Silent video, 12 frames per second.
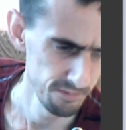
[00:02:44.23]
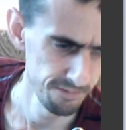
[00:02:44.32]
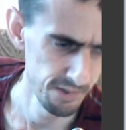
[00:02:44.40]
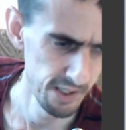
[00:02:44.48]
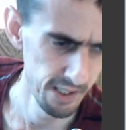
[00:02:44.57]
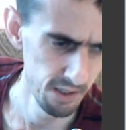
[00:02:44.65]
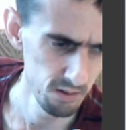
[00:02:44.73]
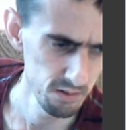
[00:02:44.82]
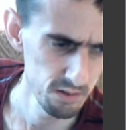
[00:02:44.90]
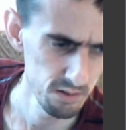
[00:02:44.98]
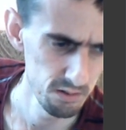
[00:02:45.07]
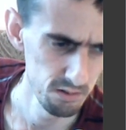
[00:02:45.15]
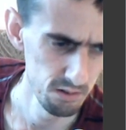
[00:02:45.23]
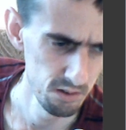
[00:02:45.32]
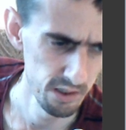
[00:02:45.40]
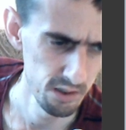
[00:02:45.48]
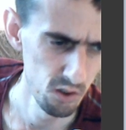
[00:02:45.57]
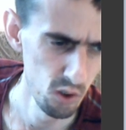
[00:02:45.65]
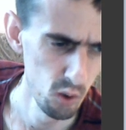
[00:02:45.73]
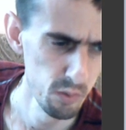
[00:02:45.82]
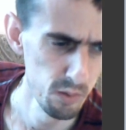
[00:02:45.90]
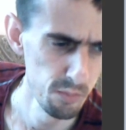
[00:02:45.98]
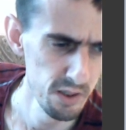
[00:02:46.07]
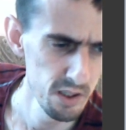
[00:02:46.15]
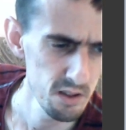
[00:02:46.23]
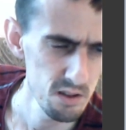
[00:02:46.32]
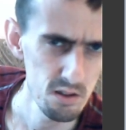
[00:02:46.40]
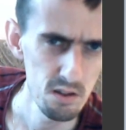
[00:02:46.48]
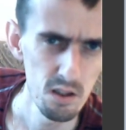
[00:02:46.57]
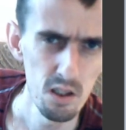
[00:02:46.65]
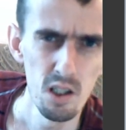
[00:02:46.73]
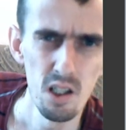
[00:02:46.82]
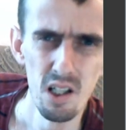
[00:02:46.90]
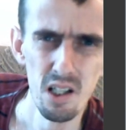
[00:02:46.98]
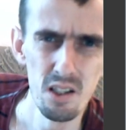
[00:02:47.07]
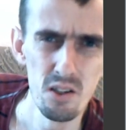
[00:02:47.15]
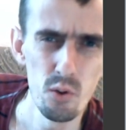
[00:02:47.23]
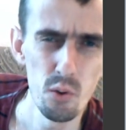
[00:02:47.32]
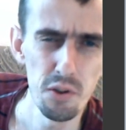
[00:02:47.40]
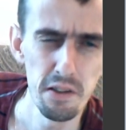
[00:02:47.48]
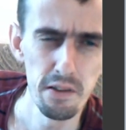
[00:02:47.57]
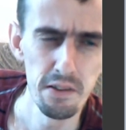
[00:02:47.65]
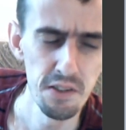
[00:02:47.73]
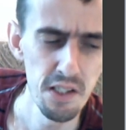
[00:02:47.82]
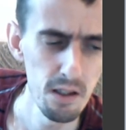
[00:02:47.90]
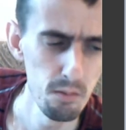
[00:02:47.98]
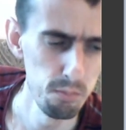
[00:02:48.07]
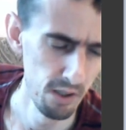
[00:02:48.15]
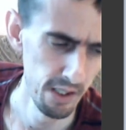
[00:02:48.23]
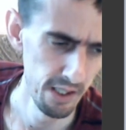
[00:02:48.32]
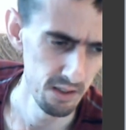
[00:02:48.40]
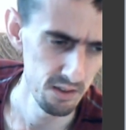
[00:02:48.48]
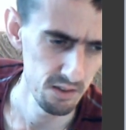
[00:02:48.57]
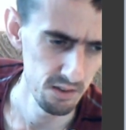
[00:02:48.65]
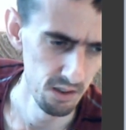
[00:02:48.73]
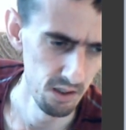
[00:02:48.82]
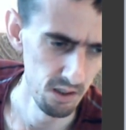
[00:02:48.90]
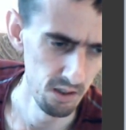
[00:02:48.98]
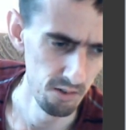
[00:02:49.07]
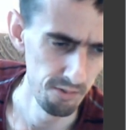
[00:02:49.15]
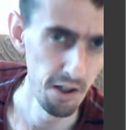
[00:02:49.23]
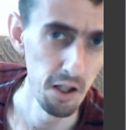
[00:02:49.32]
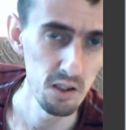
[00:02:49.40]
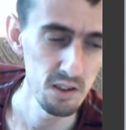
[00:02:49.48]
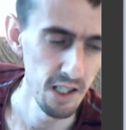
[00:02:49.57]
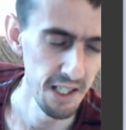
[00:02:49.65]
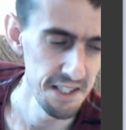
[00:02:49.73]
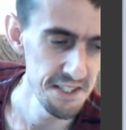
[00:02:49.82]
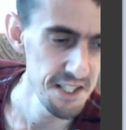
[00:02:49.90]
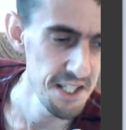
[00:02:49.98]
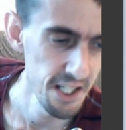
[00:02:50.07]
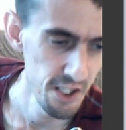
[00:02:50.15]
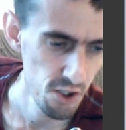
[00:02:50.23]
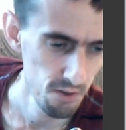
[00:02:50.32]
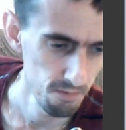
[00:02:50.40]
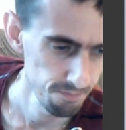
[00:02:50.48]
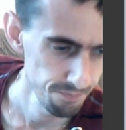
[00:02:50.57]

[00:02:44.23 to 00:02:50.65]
files like OBBs, 2 gigabytes file size each.